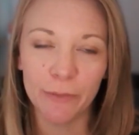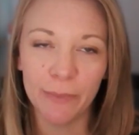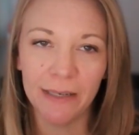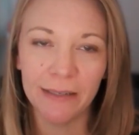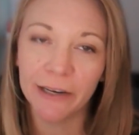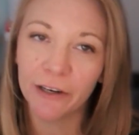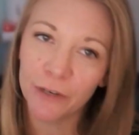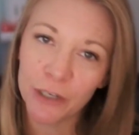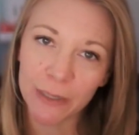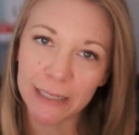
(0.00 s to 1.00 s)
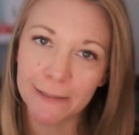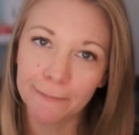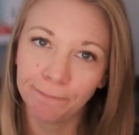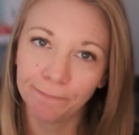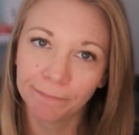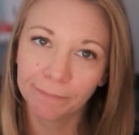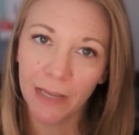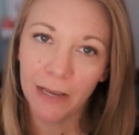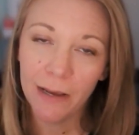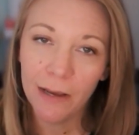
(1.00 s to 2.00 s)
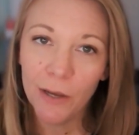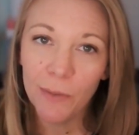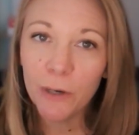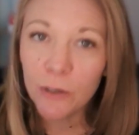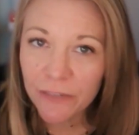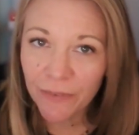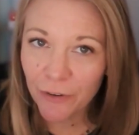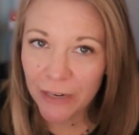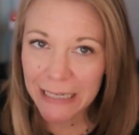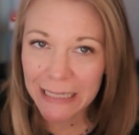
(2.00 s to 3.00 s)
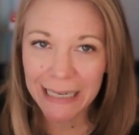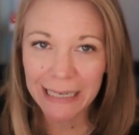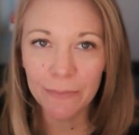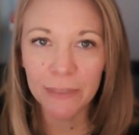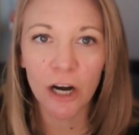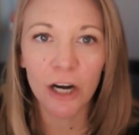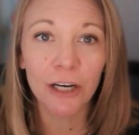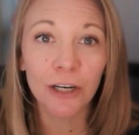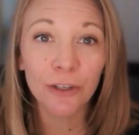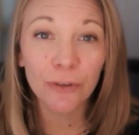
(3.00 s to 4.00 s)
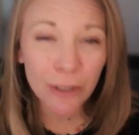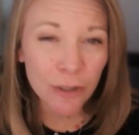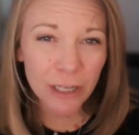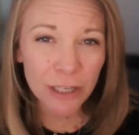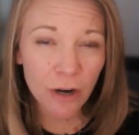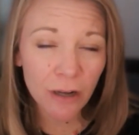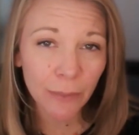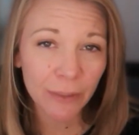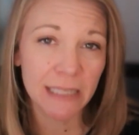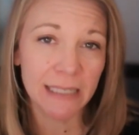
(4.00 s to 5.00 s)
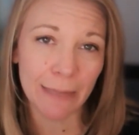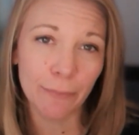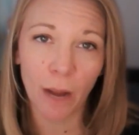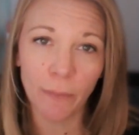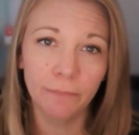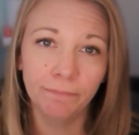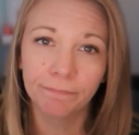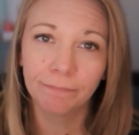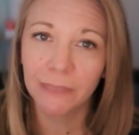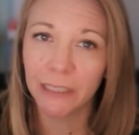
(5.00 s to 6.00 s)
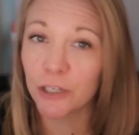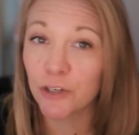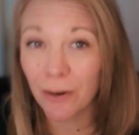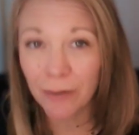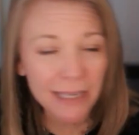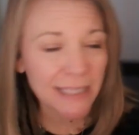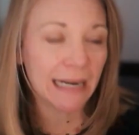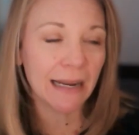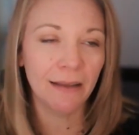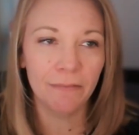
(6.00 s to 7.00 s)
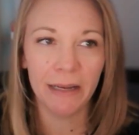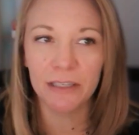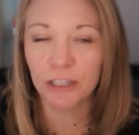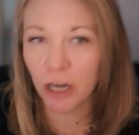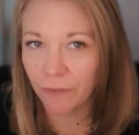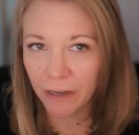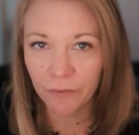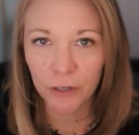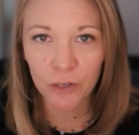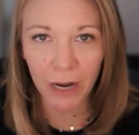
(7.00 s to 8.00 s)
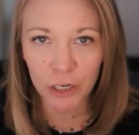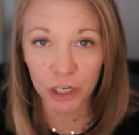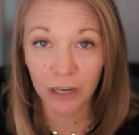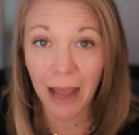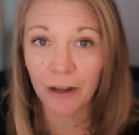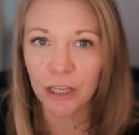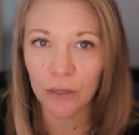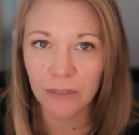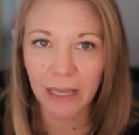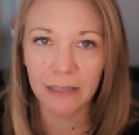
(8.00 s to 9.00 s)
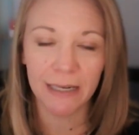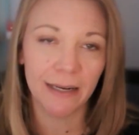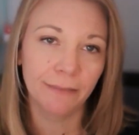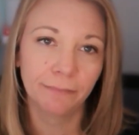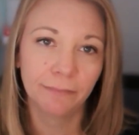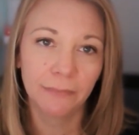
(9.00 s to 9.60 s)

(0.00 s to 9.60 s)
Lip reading: Enablement here at Virtuous. Most fundraising teams are usually struggling with the same problem. They're drowning in data and starving for direction on how to use that data.